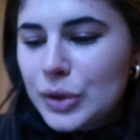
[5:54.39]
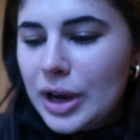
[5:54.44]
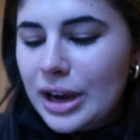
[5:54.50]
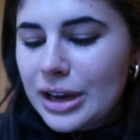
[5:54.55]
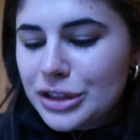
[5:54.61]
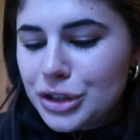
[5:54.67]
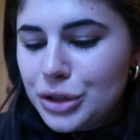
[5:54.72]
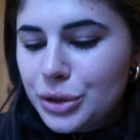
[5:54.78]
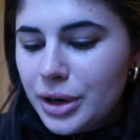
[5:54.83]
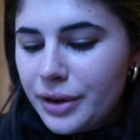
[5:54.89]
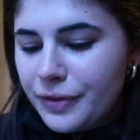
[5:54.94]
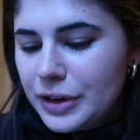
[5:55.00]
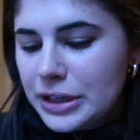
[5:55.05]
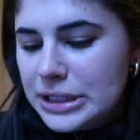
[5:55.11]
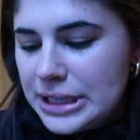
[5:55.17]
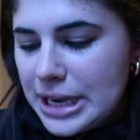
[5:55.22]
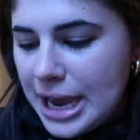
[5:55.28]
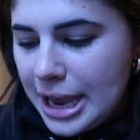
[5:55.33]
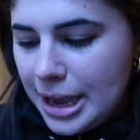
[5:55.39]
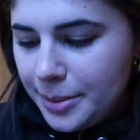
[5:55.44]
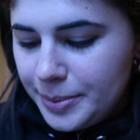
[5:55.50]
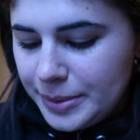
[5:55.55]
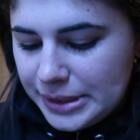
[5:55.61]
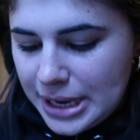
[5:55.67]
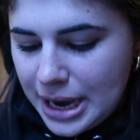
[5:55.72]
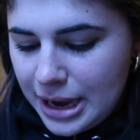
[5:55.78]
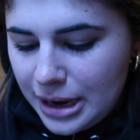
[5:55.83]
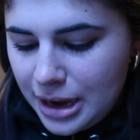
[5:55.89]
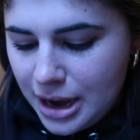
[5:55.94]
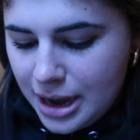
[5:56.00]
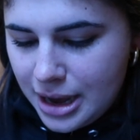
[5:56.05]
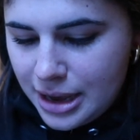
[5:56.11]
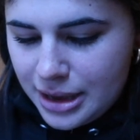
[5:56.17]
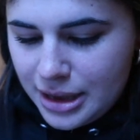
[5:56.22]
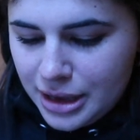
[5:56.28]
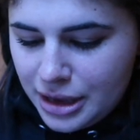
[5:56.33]
So I got two different types. I
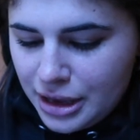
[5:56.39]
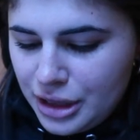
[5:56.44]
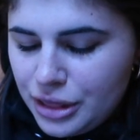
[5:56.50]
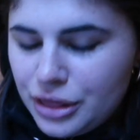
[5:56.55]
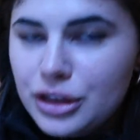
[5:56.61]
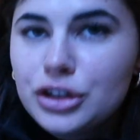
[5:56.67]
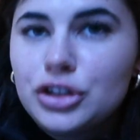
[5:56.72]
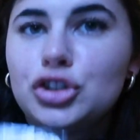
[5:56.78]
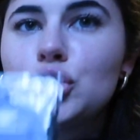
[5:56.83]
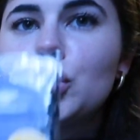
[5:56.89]
got the